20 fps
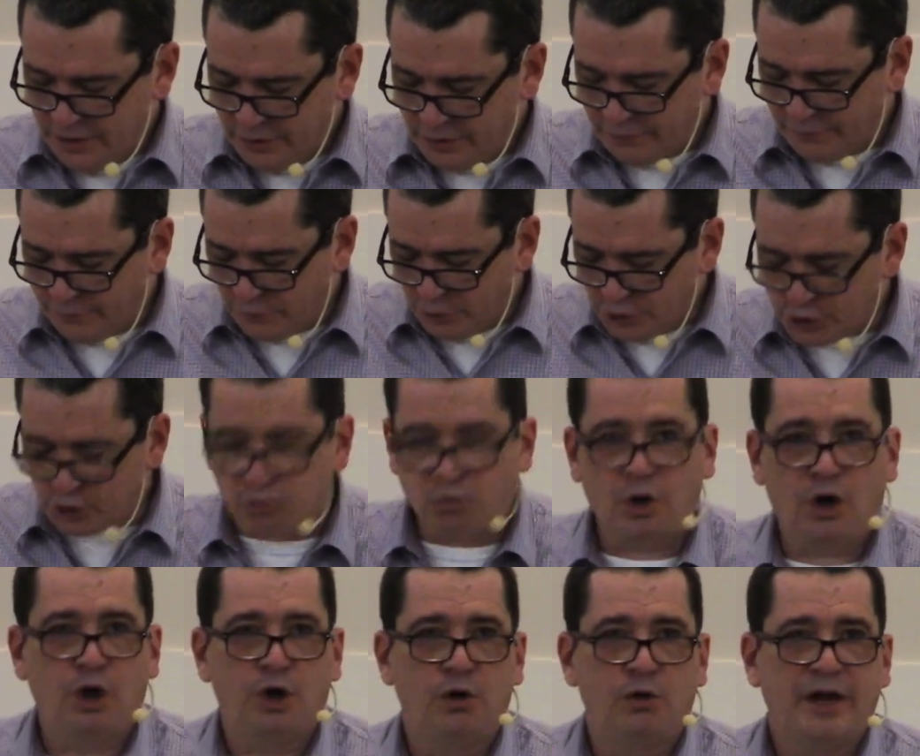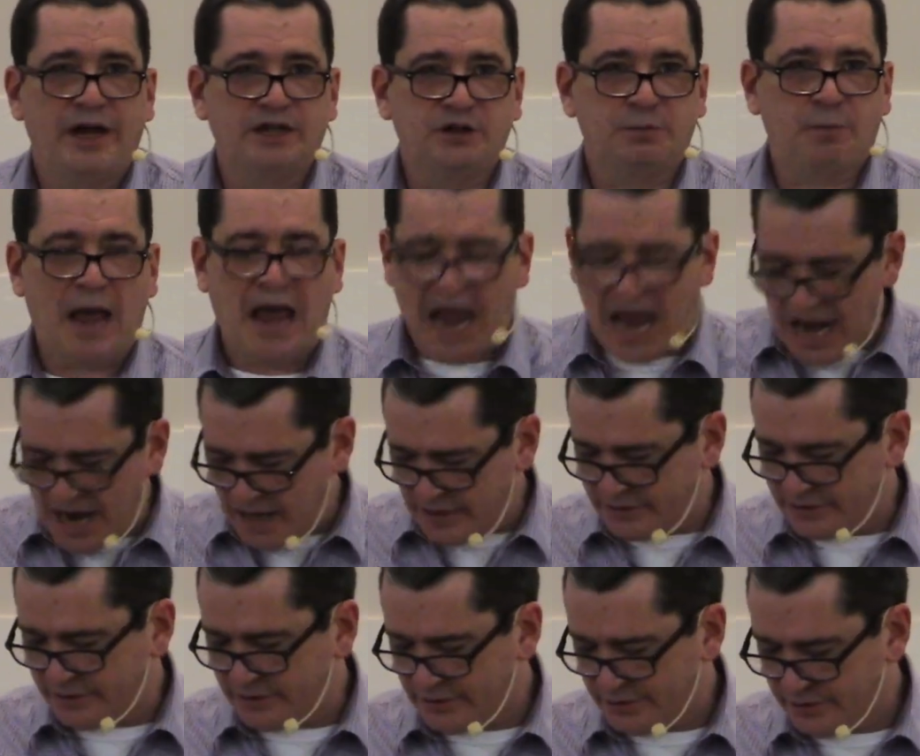The first woe has
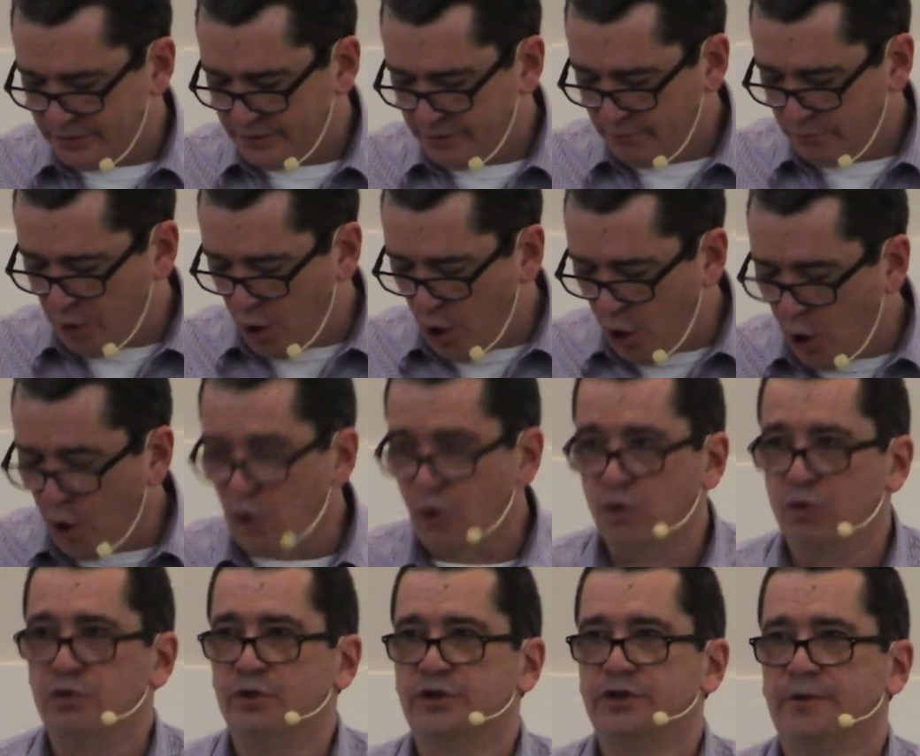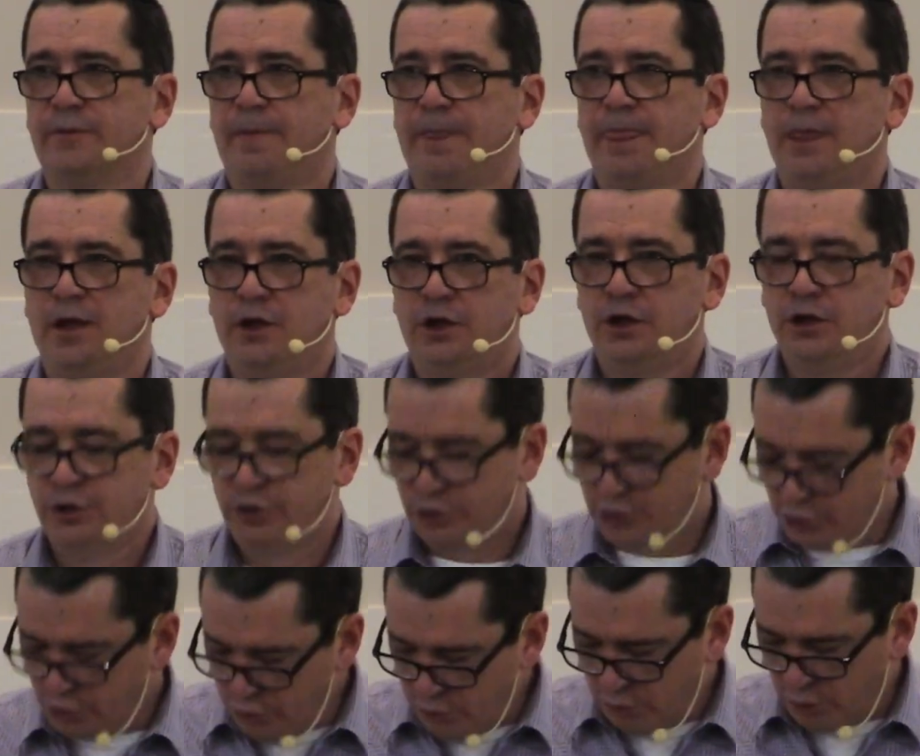passed. Behold,
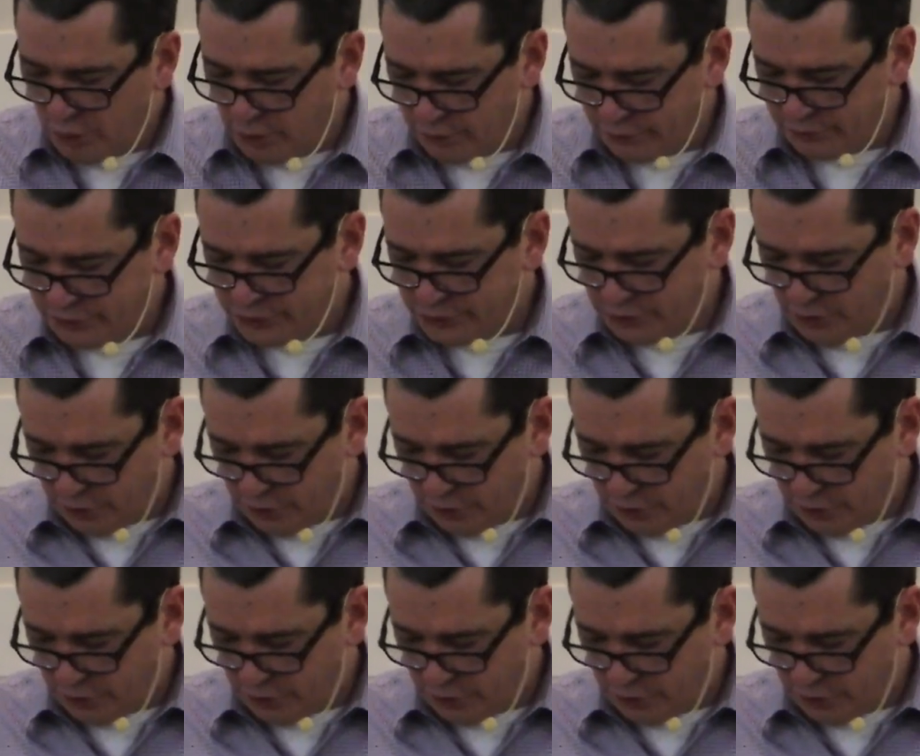two woes